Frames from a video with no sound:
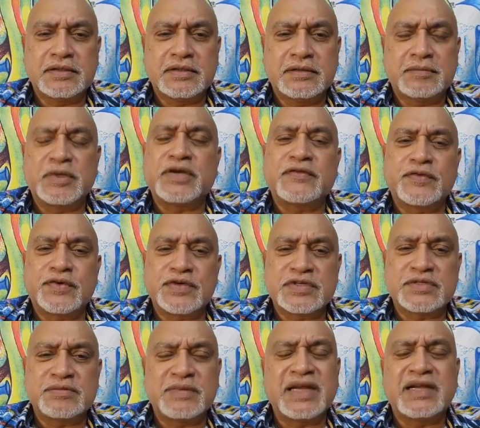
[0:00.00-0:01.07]
But of
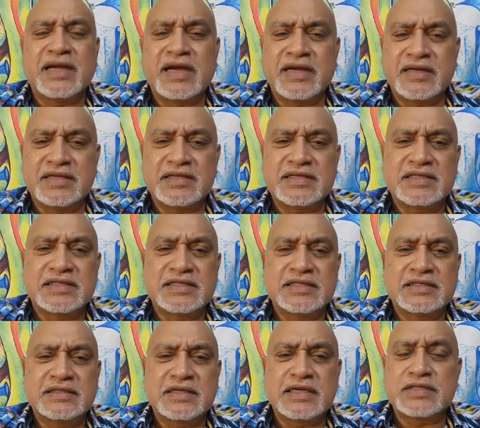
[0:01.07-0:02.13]
course, my guidance
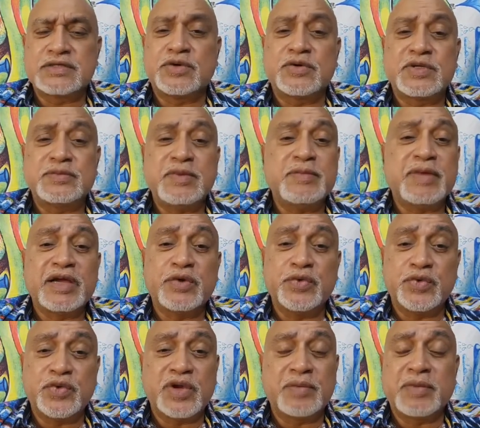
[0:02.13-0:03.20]
has always been my
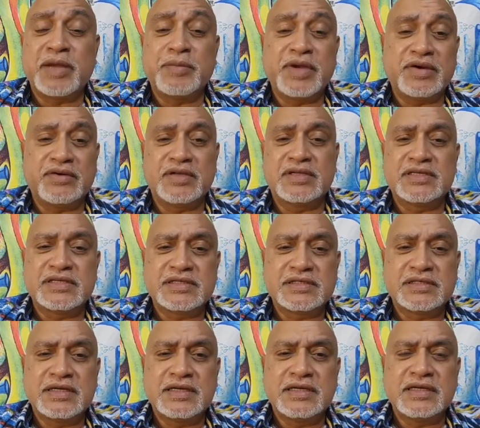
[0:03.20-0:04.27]
guru and my parents.
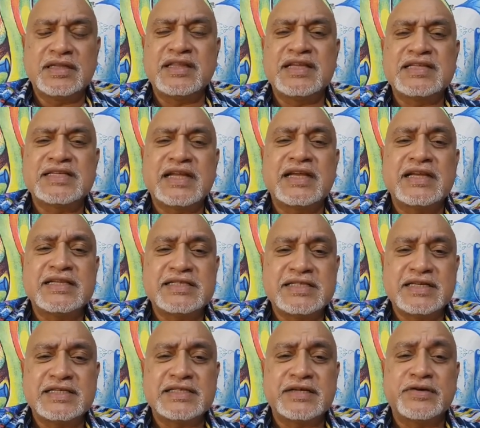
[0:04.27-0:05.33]
The things that I
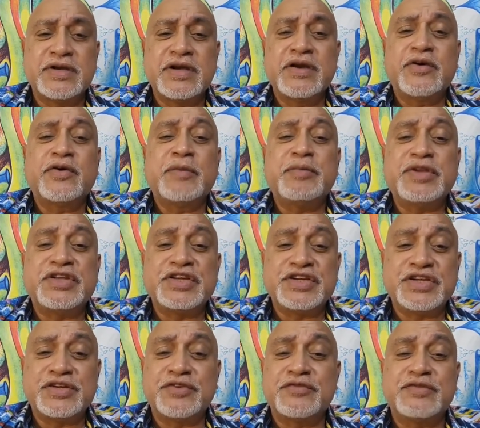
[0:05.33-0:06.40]
say is a
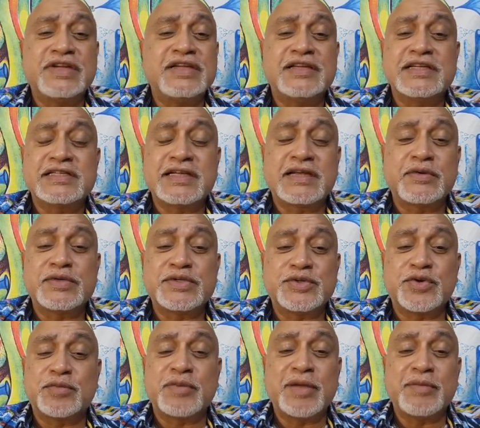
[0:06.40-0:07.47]
repetition of the things that I was
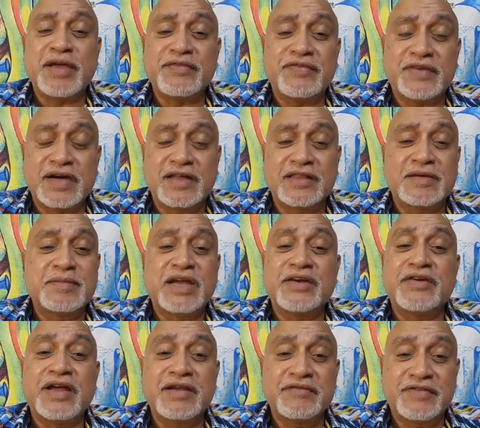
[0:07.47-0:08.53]
taught by my father, my
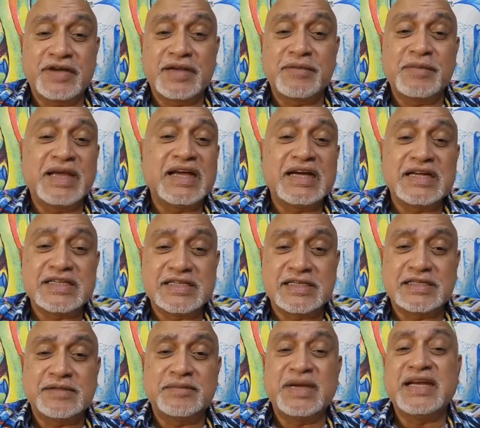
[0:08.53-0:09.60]
grandfather, my Aja,
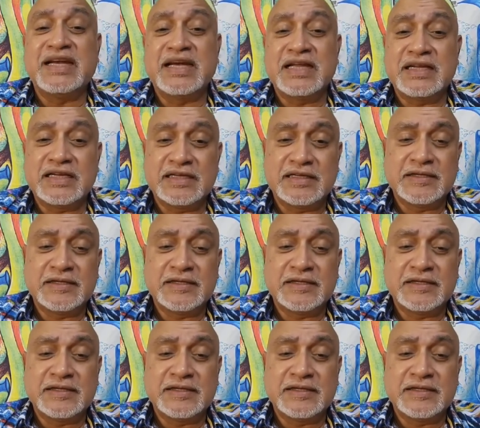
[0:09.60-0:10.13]
my Nana.